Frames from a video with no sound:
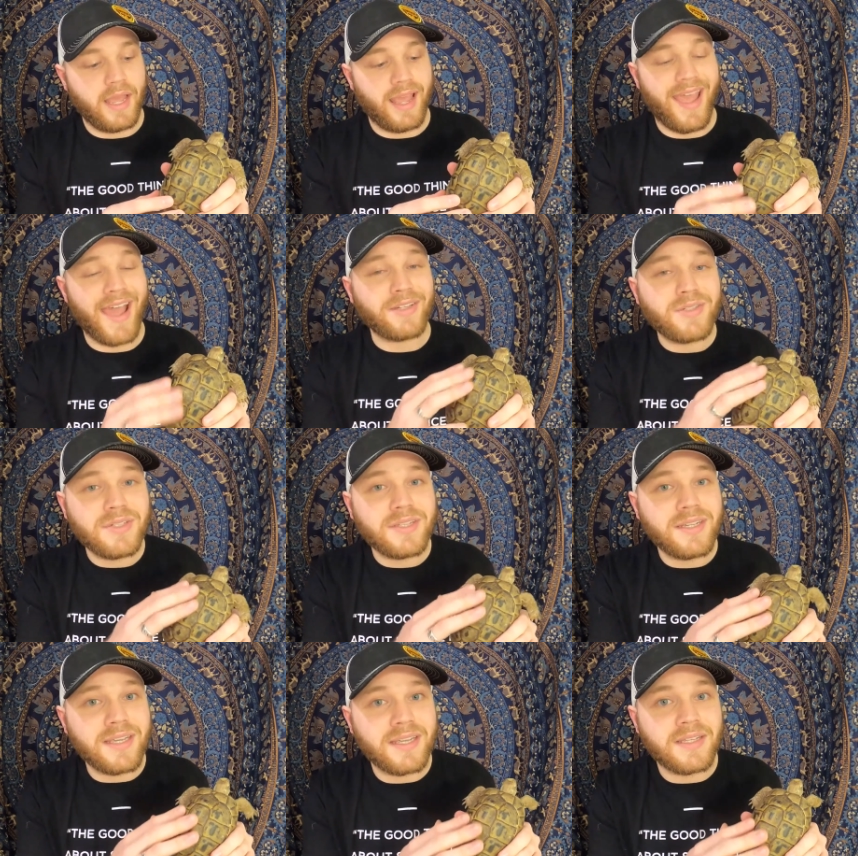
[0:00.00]
It
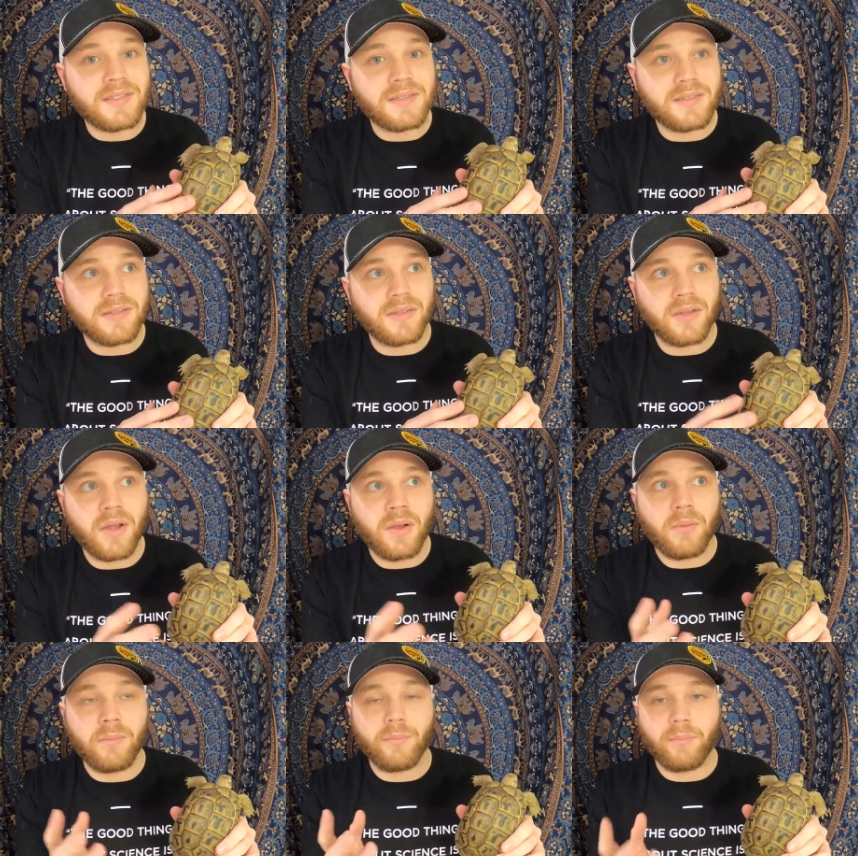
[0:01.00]
actually is, you
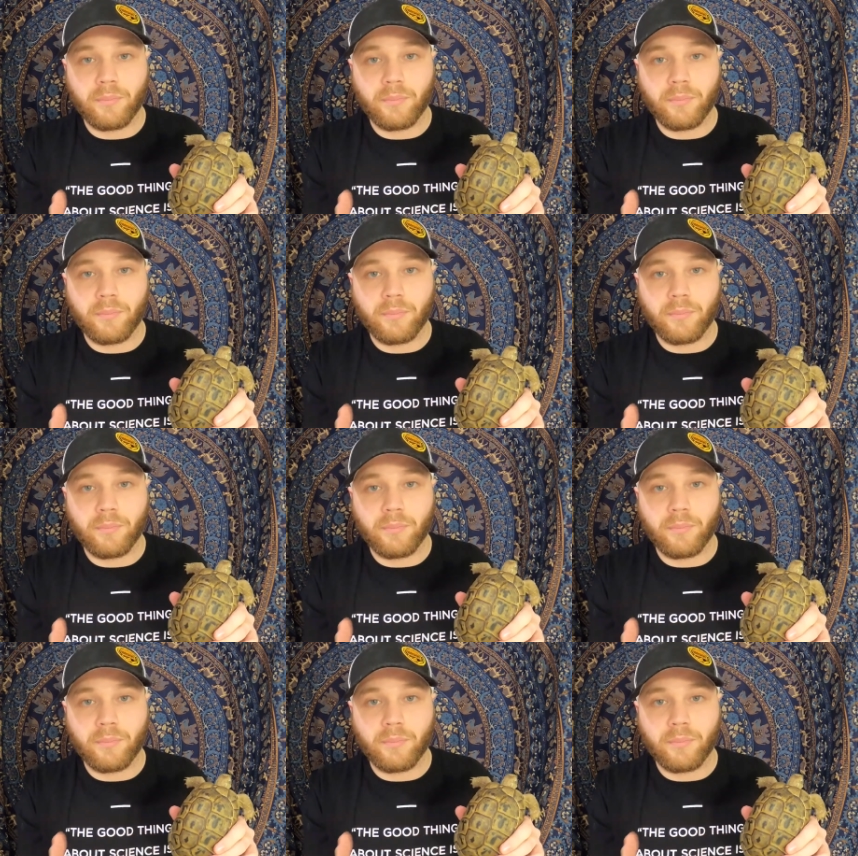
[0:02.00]
know,